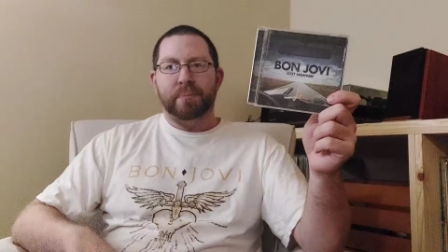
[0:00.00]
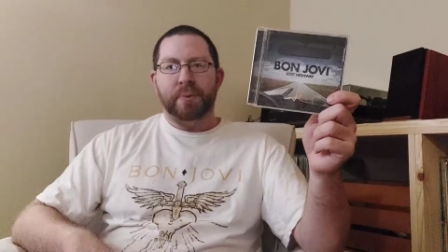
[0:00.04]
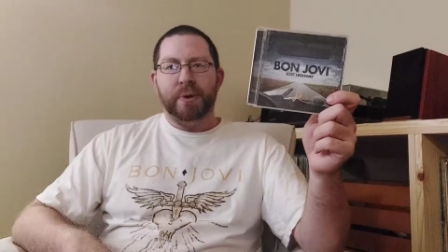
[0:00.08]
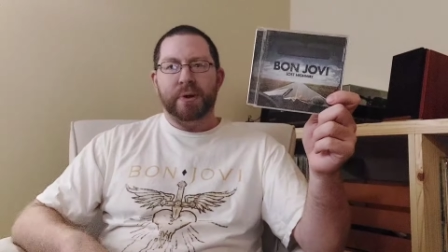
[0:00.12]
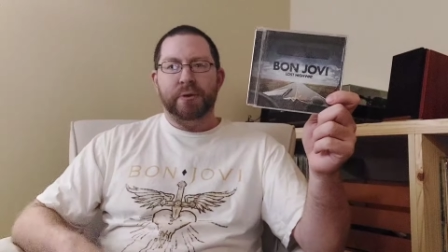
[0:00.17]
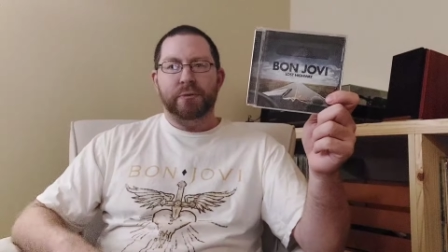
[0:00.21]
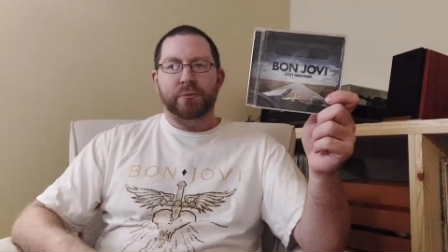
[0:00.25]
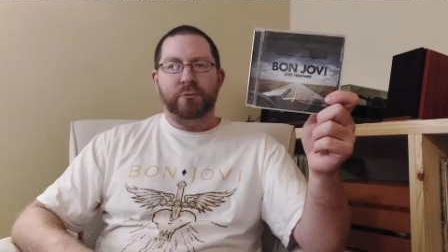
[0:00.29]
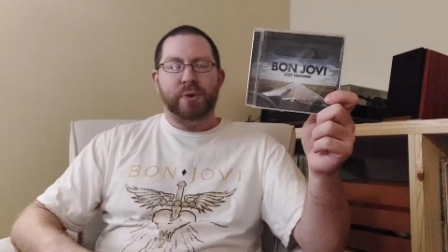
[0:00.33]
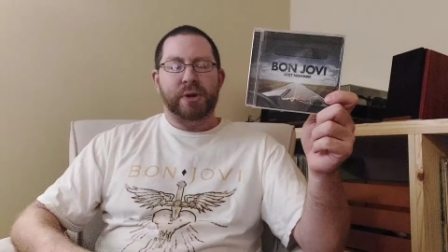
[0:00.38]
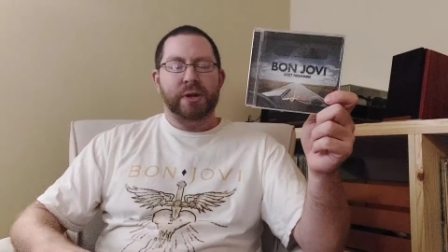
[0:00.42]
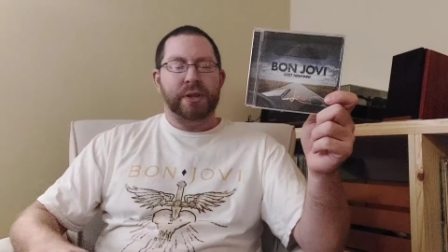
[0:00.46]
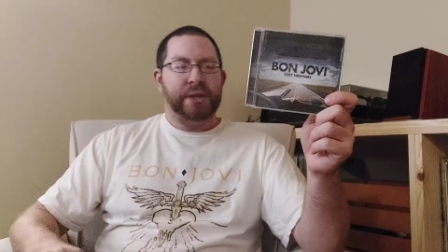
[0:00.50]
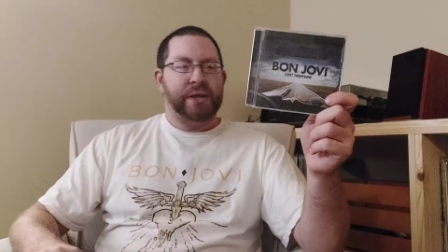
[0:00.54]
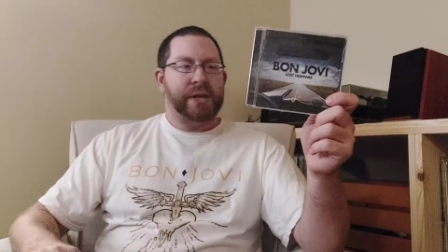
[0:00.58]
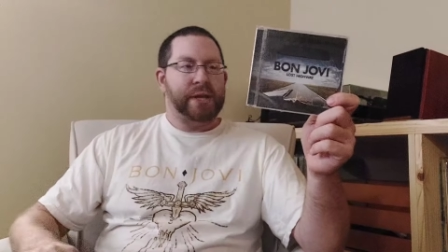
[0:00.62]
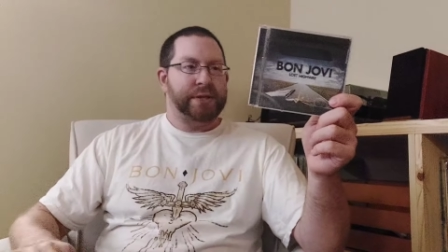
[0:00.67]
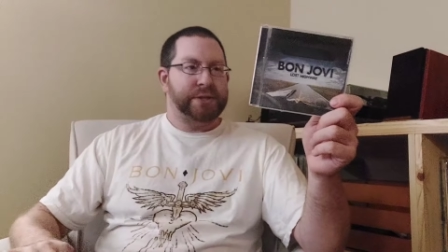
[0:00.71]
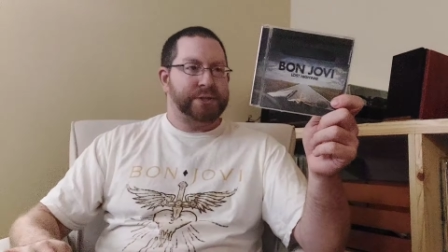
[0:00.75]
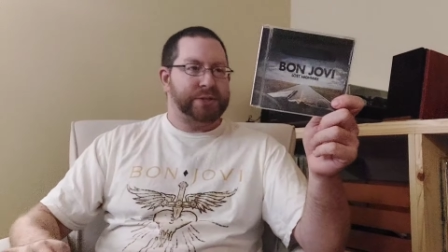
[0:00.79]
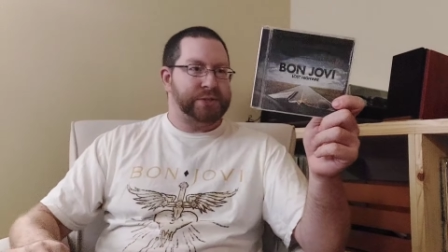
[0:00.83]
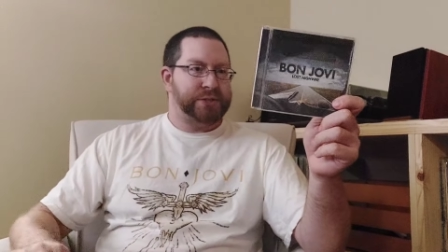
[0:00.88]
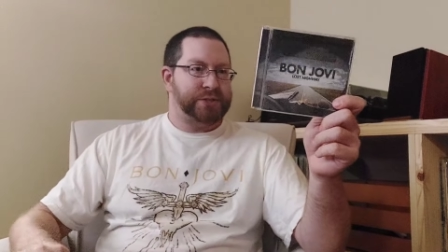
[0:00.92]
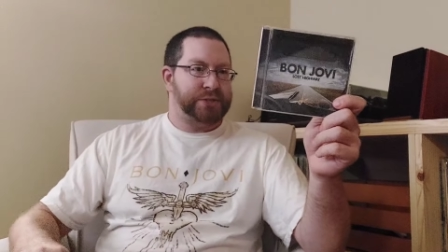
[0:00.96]
but really
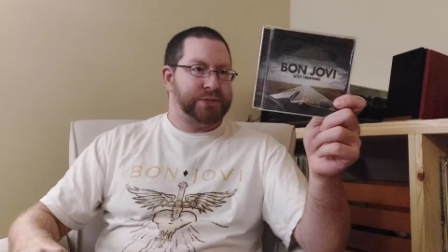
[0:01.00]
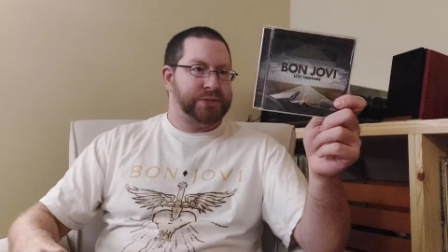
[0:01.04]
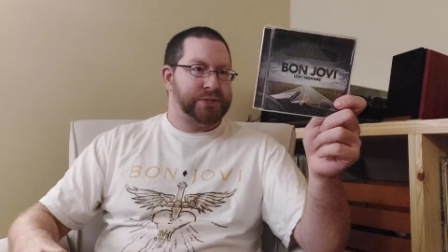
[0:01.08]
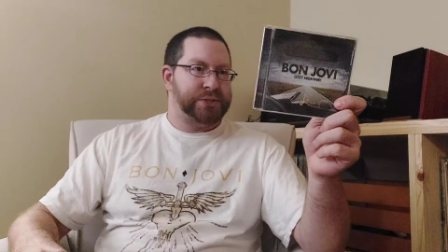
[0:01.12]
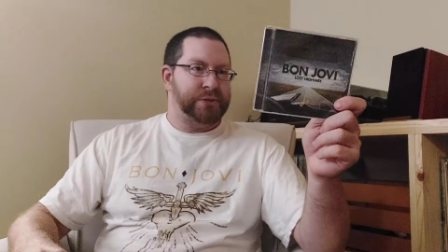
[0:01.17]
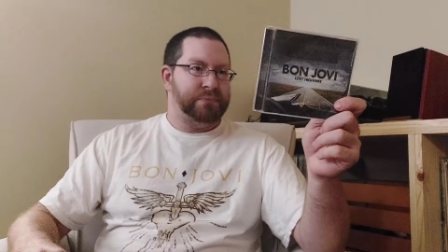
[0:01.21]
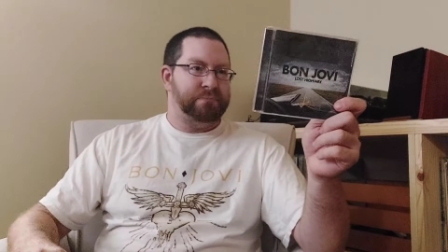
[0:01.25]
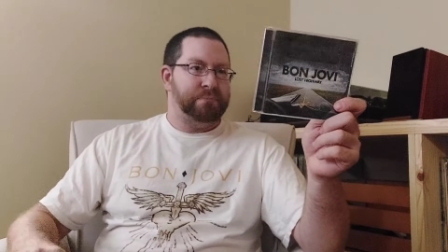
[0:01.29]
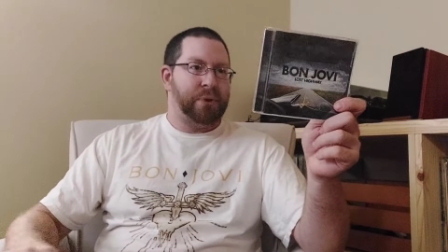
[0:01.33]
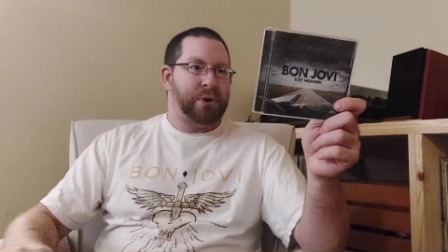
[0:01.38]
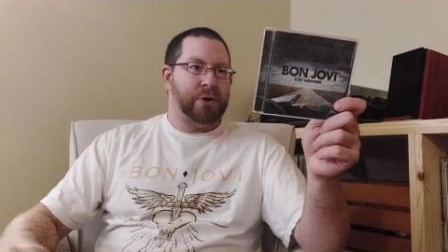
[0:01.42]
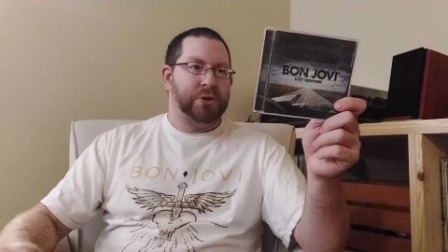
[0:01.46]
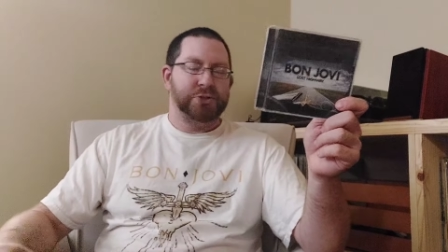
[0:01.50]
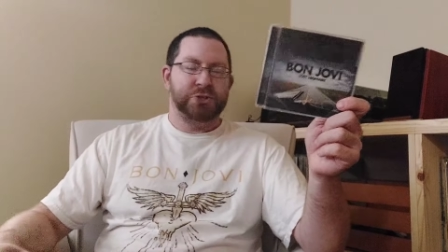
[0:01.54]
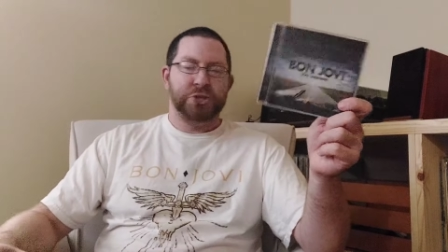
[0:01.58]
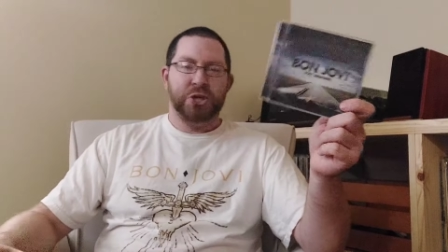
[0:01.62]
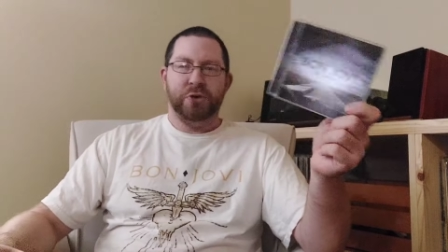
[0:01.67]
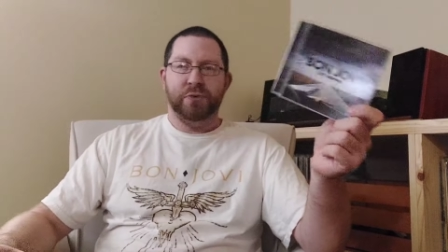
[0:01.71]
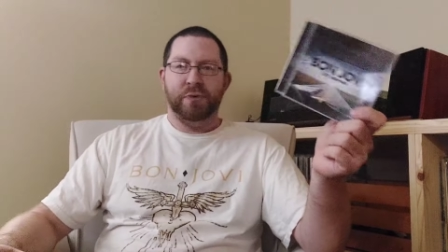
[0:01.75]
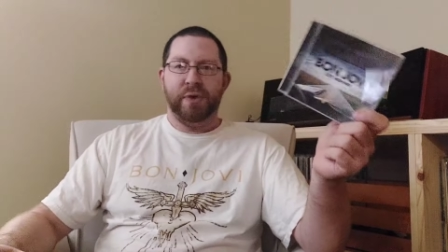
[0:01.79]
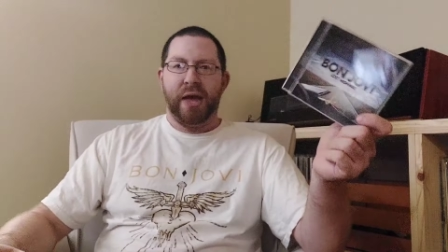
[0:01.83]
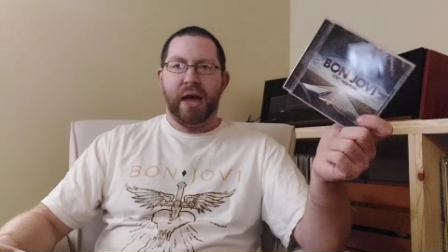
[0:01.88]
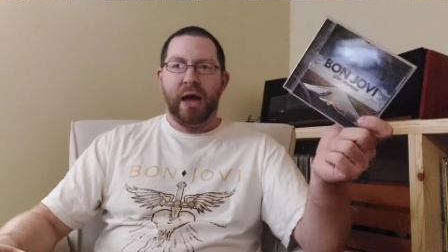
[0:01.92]
it's just a Bon Jovi